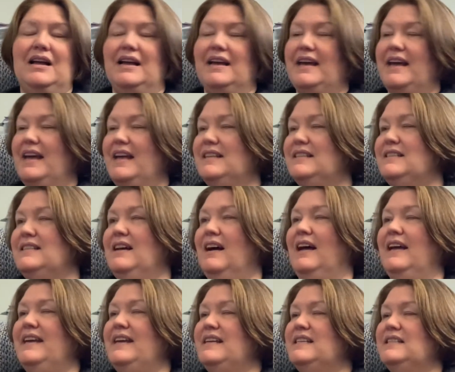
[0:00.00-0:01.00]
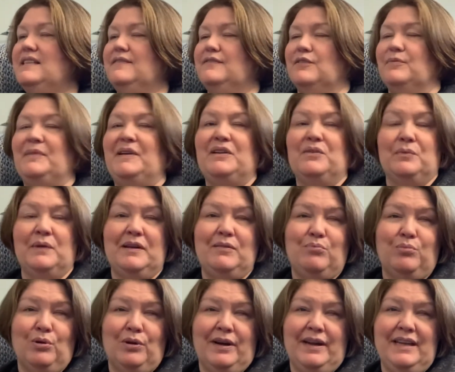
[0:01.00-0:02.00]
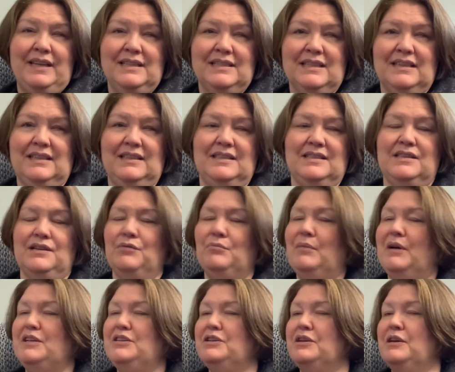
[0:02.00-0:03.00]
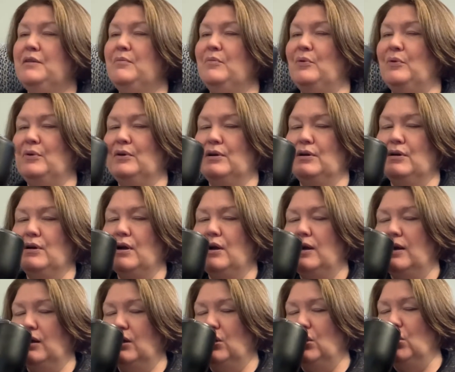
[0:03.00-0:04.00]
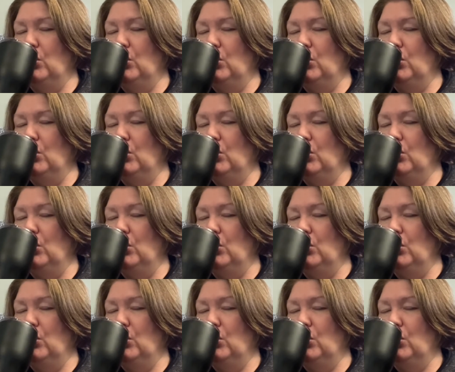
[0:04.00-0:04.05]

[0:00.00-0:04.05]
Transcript: it's not easy for me to read print so much anymore. Oh,